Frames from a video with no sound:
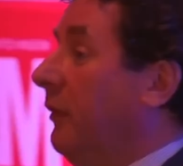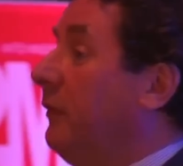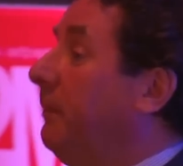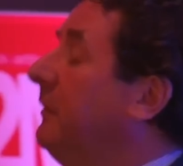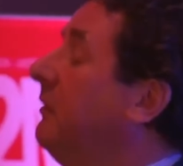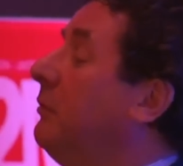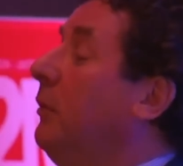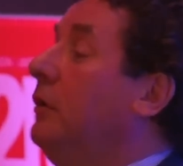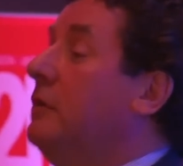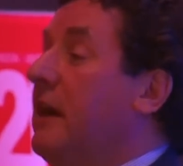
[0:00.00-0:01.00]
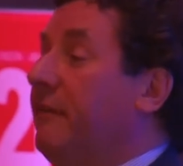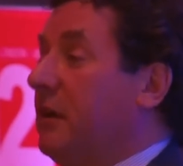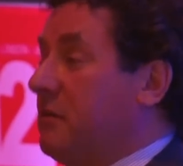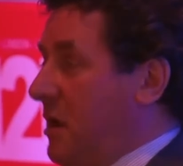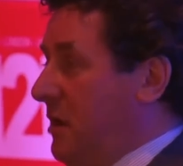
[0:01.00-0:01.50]
this business will never
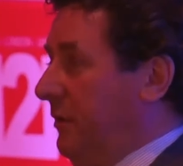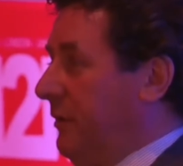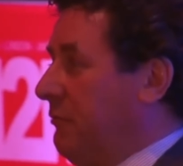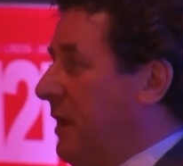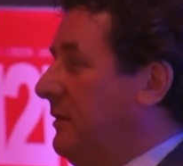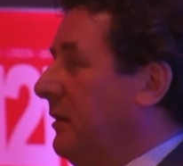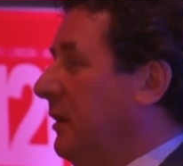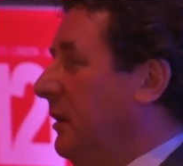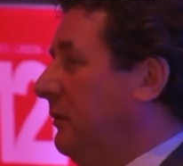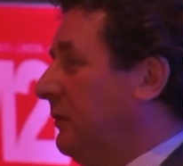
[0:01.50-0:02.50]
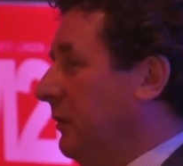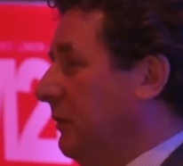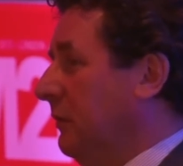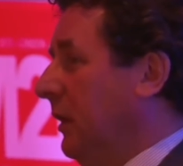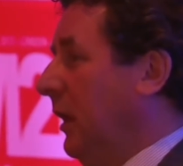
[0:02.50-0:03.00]
grow at the rate it needs
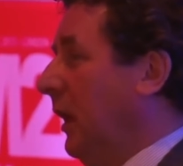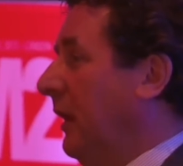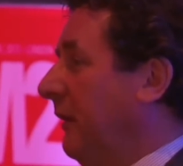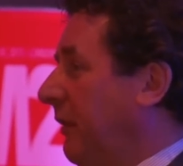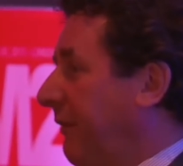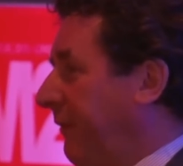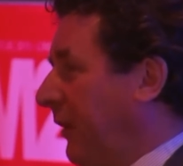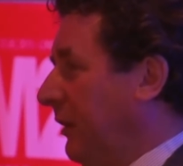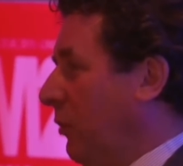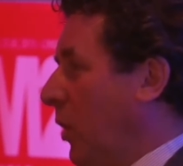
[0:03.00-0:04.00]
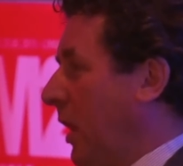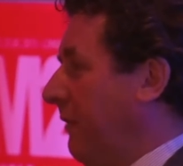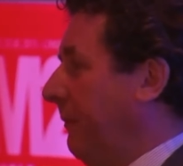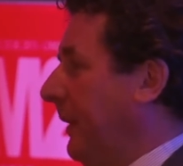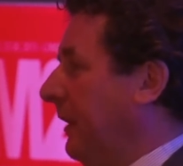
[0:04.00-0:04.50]
to unless they find a way
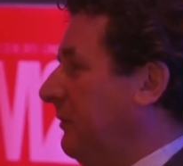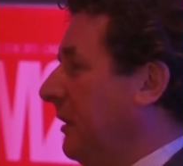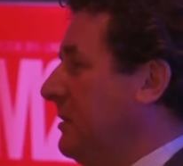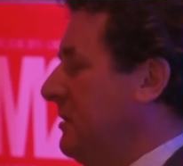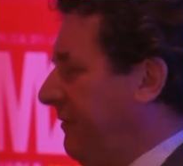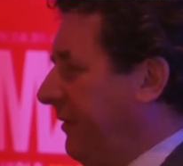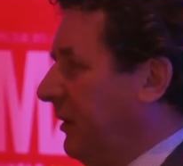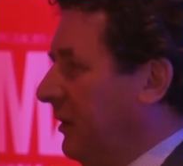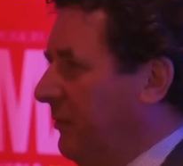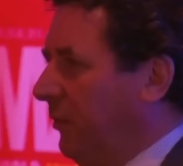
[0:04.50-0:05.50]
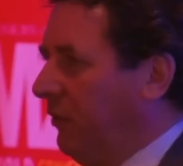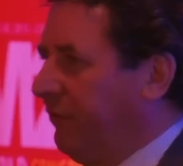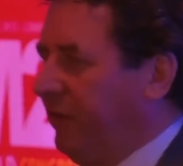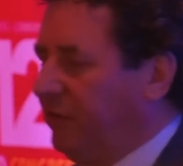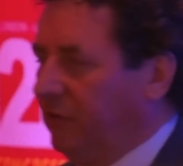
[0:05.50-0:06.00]
of being significantly more
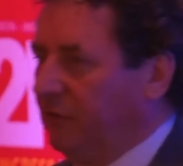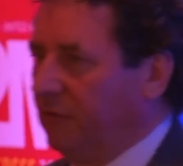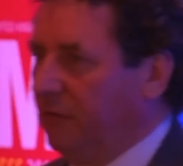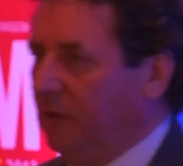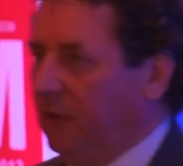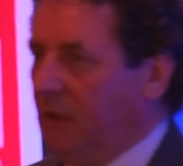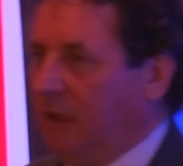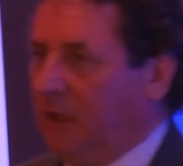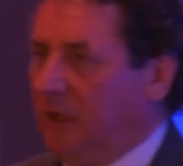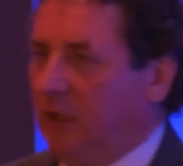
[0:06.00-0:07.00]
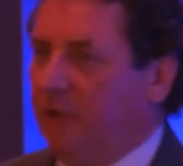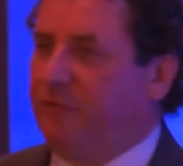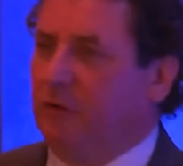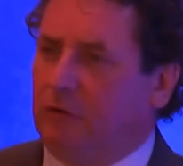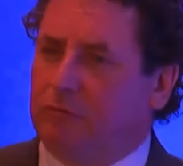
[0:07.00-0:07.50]
efficient.
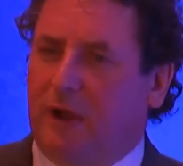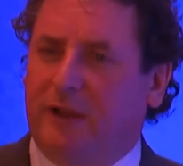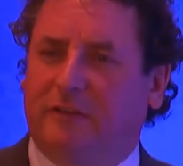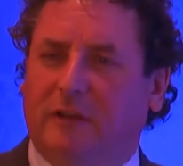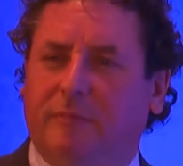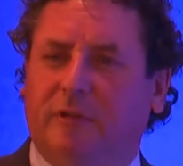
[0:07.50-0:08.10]
If you're writing in